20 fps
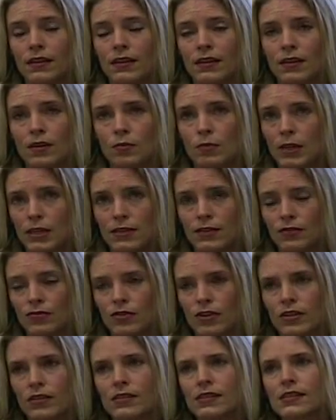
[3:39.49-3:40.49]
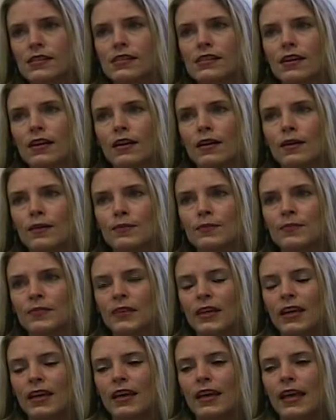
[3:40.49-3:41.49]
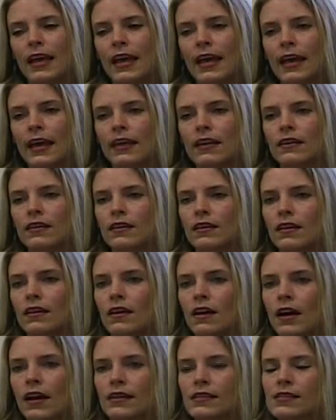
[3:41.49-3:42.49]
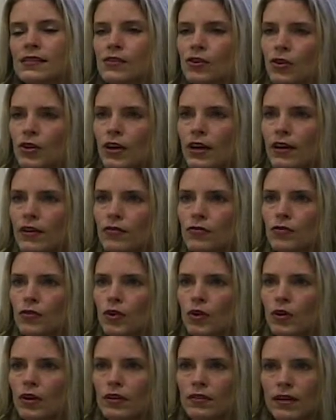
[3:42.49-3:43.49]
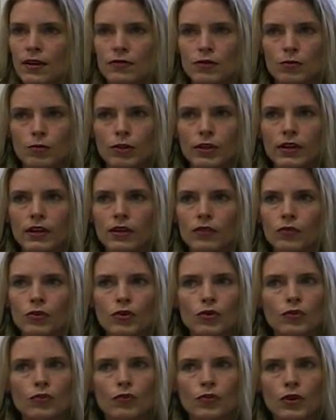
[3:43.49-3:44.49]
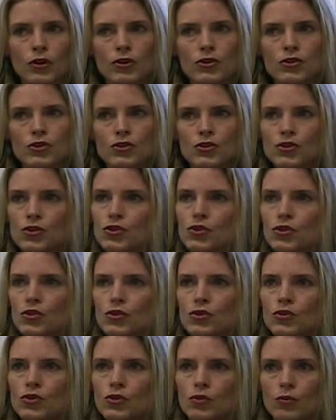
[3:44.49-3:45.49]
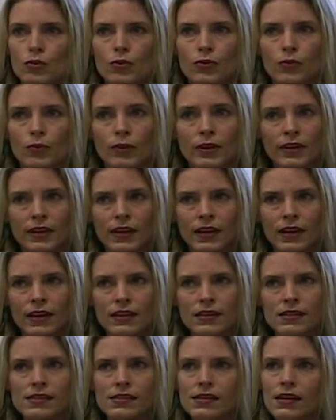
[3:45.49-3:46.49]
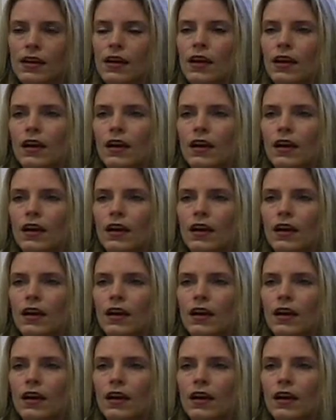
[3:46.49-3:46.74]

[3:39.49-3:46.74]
a big difference. And I still have heavy bleeding for the first 2 or 3 days,